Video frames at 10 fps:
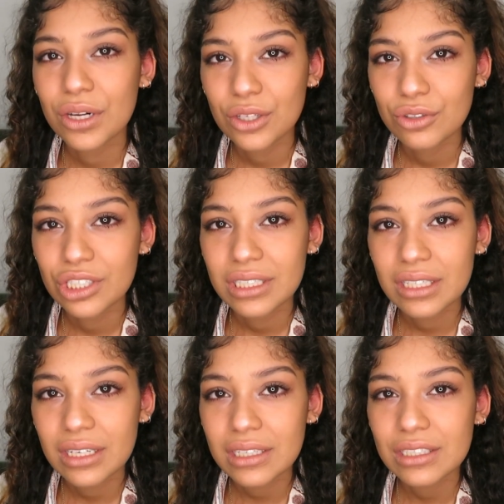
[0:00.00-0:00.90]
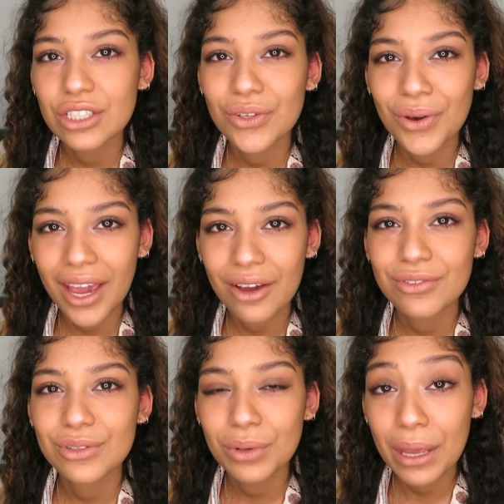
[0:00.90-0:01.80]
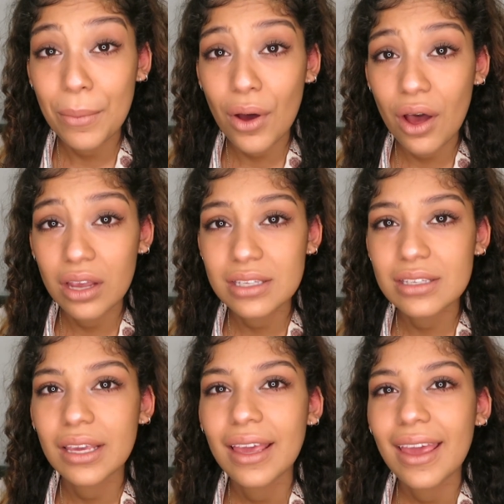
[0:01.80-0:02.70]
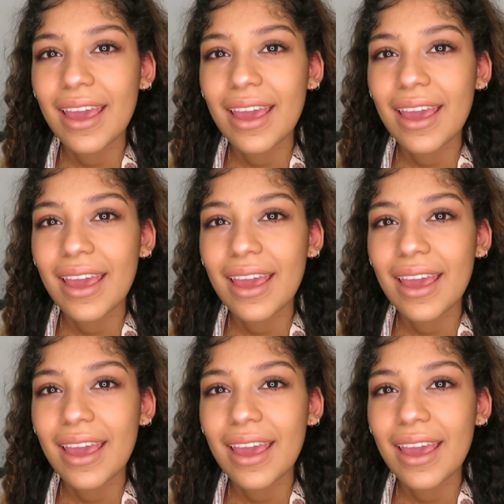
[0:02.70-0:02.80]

pollution here, so you have to wear a mask.